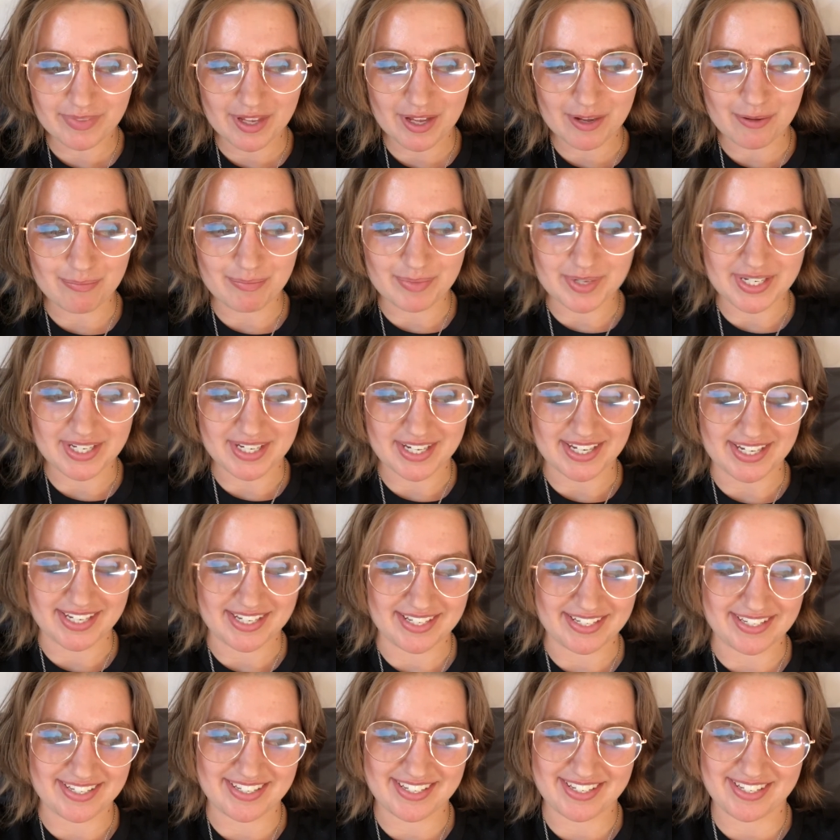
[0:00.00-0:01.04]

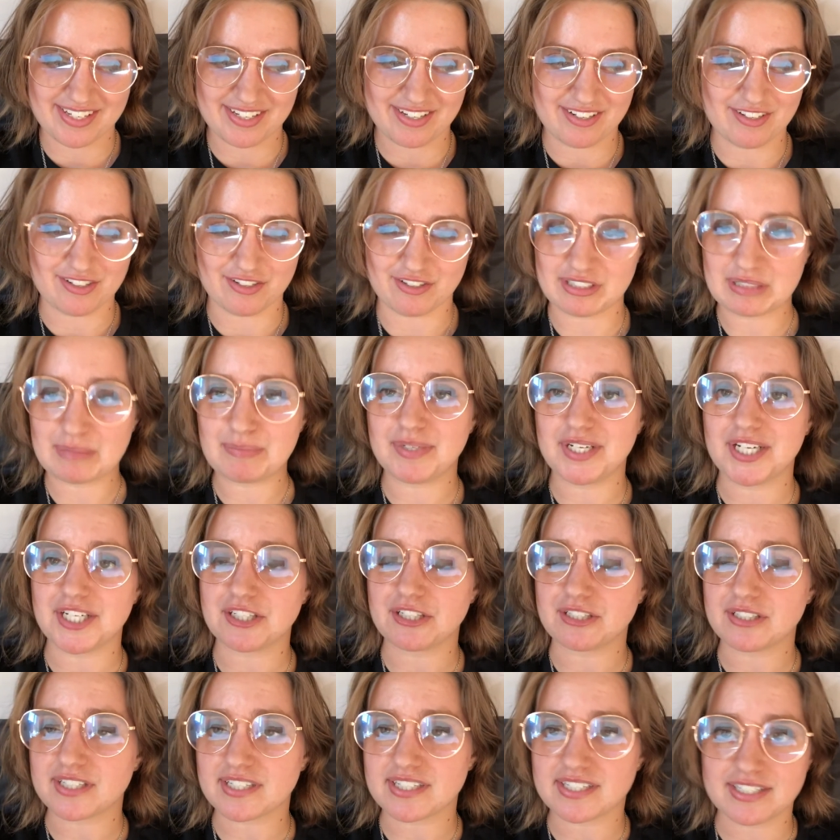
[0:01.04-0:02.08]
because discrimination
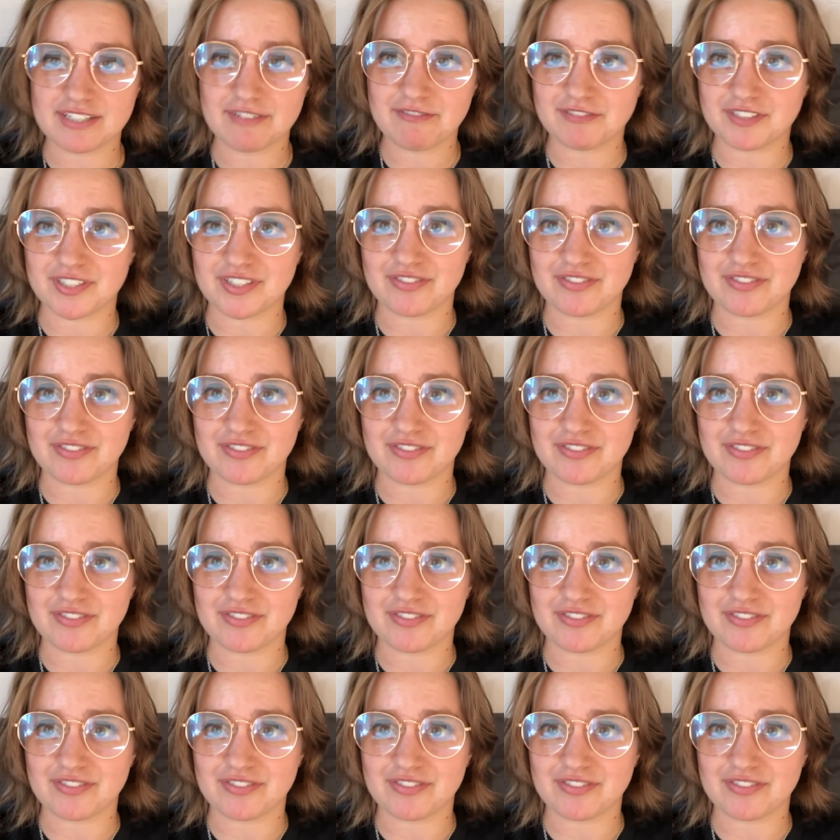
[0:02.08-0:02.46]
looks different